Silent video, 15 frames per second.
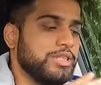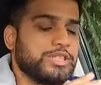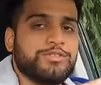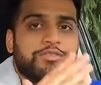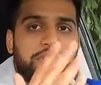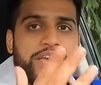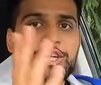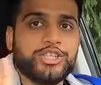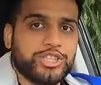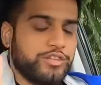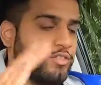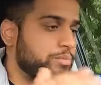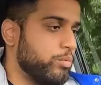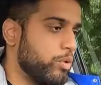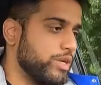these fake
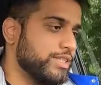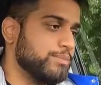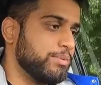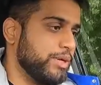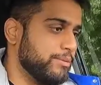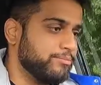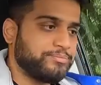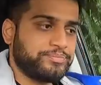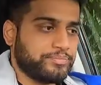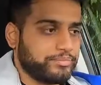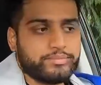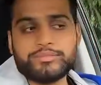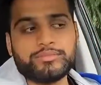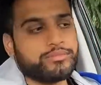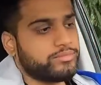shift points, but
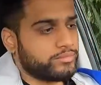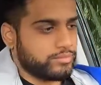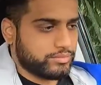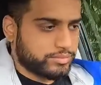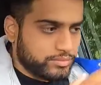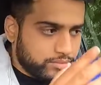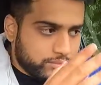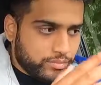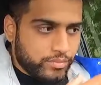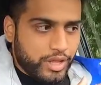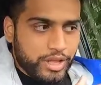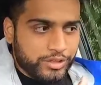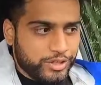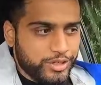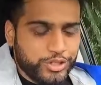
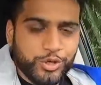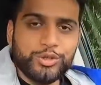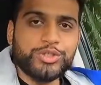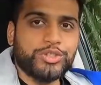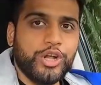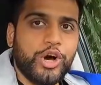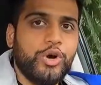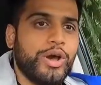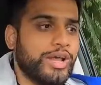they're so slow,